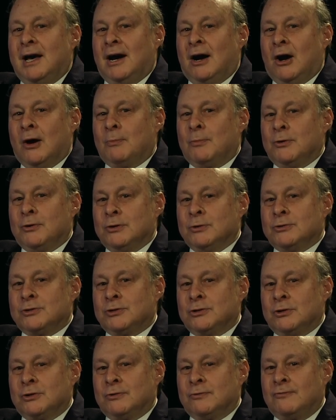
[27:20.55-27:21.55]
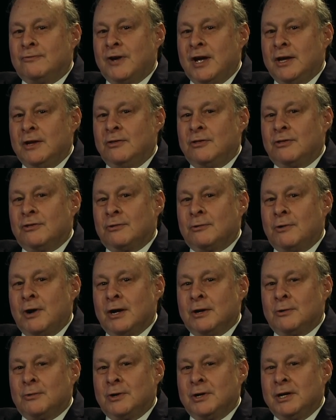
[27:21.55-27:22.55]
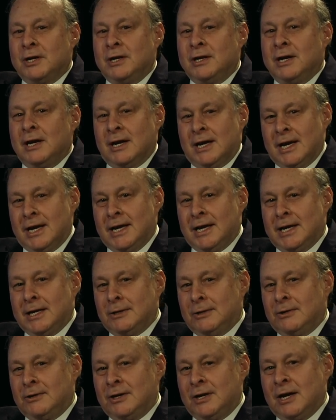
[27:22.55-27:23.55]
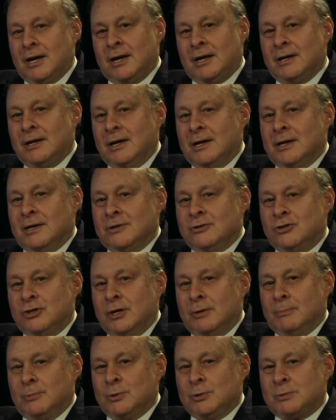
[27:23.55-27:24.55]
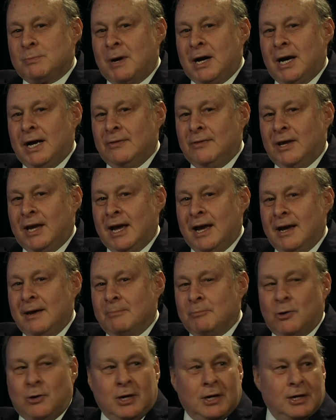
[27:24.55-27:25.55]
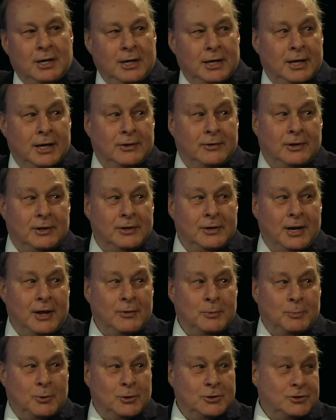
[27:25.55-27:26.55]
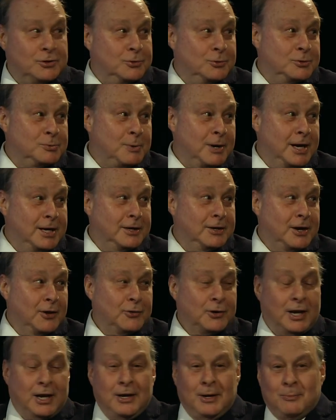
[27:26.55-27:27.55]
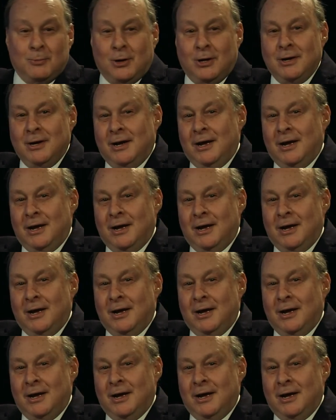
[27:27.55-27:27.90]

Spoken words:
our producer Faith Gregory, and Jim, who's behind the camera, and another person who's behind another camera.